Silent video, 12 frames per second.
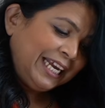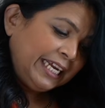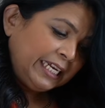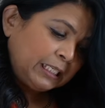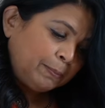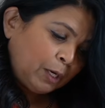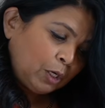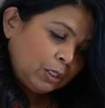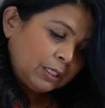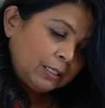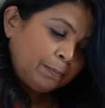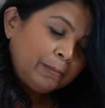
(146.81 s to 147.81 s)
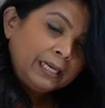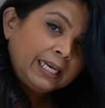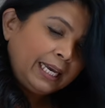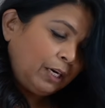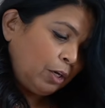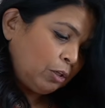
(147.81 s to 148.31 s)
is because the milk
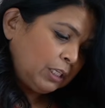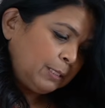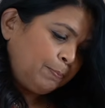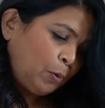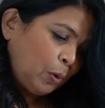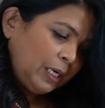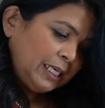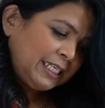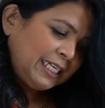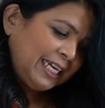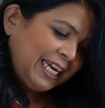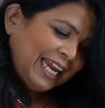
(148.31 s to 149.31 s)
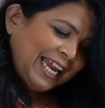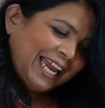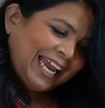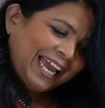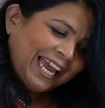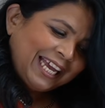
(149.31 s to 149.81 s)
had got spoiled,
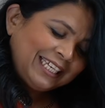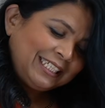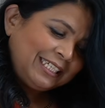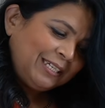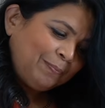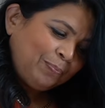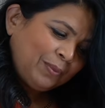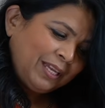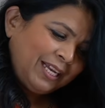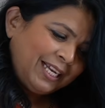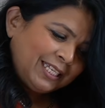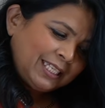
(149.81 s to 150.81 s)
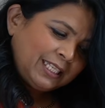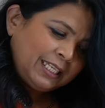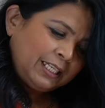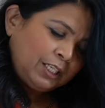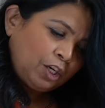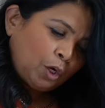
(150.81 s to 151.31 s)
and since
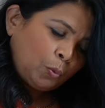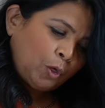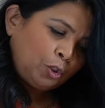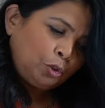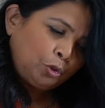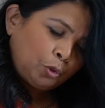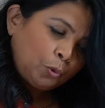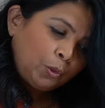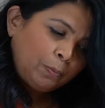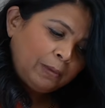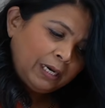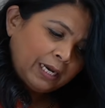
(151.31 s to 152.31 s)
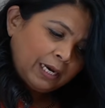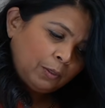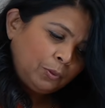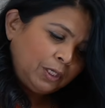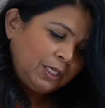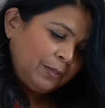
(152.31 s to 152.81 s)
they did not want to throw the milk
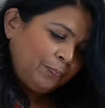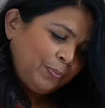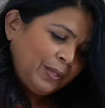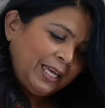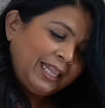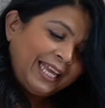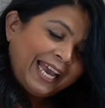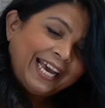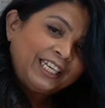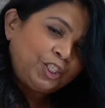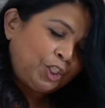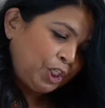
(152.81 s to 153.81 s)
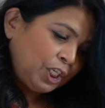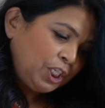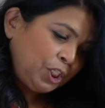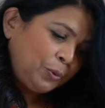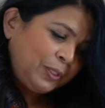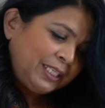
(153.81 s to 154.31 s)
out, they added sugar
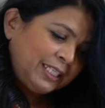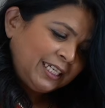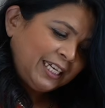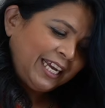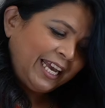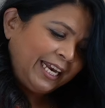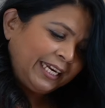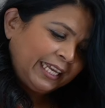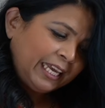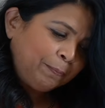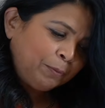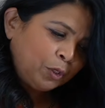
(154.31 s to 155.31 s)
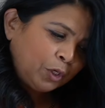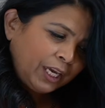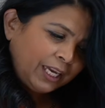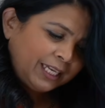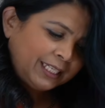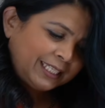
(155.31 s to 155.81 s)
to it and kept
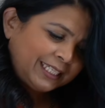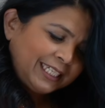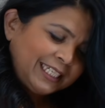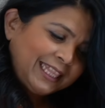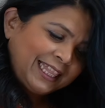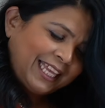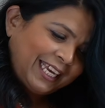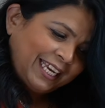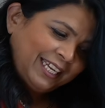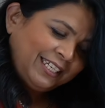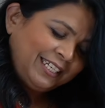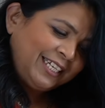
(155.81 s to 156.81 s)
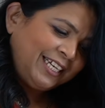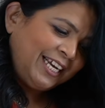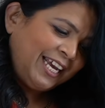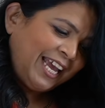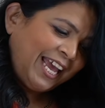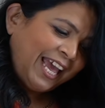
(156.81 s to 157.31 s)
cooking it till it thickened,
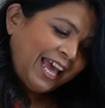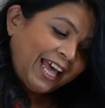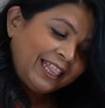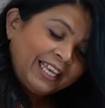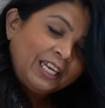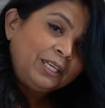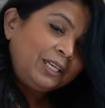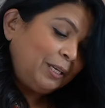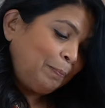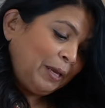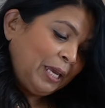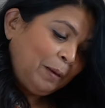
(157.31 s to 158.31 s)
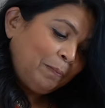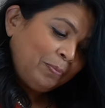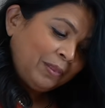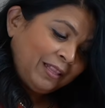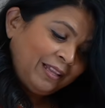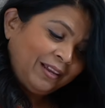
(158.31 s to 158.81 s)
and then it became
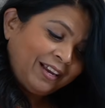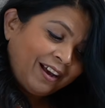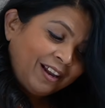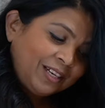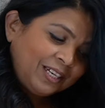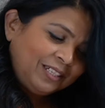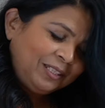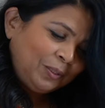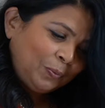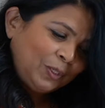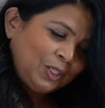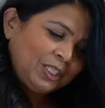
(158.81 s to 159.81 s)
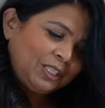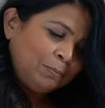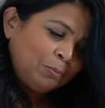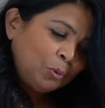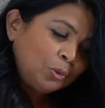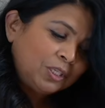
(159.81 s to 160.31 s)
Kalakand, which is the
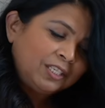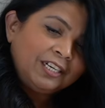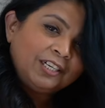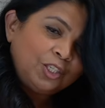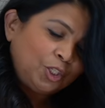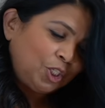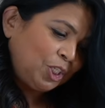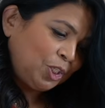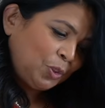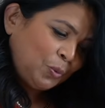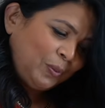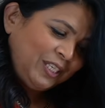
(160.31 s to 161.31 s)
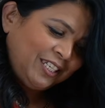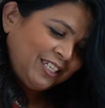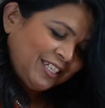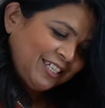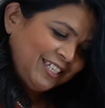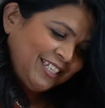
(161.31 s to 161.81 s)
most delicious
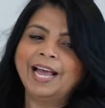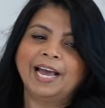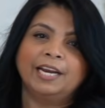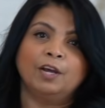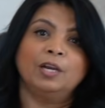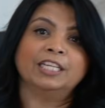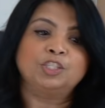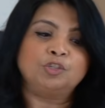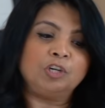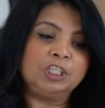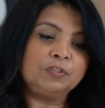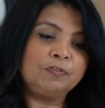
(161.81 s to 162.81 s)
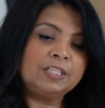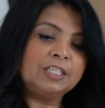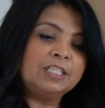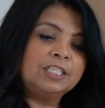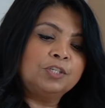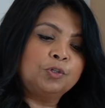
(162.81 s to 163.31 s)
sweet. And now let's transfer this
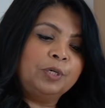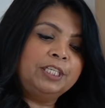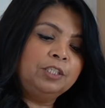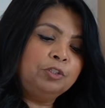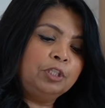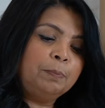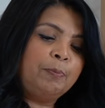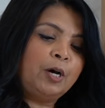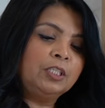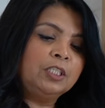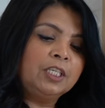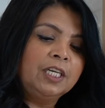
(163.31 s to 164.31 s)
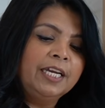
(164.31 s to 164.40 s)
straight into the pot